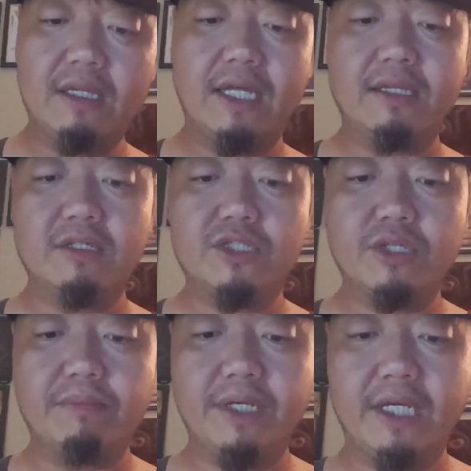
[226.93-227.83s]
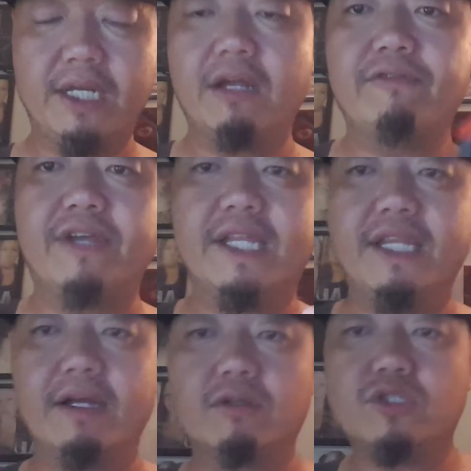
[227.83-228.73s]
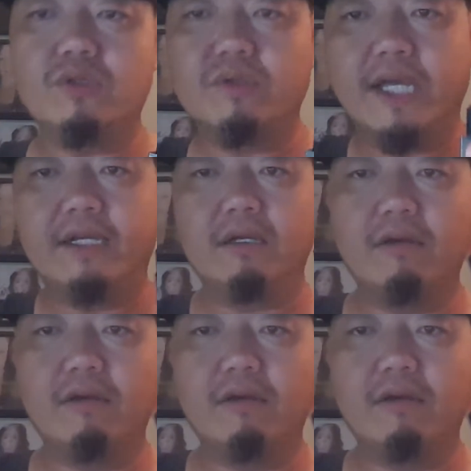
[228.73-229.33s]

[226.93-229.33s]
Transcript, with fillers: that there should be enough in there to get